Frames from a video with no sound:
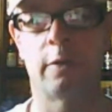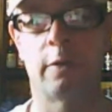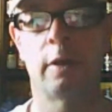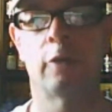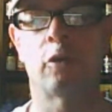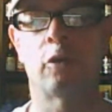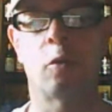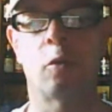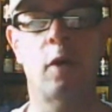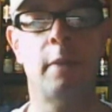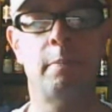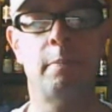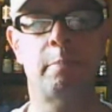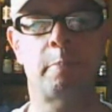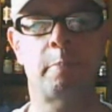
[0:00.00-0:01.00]
So what
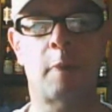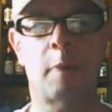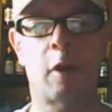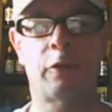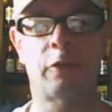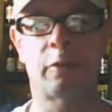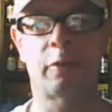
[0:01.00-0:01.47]
Boston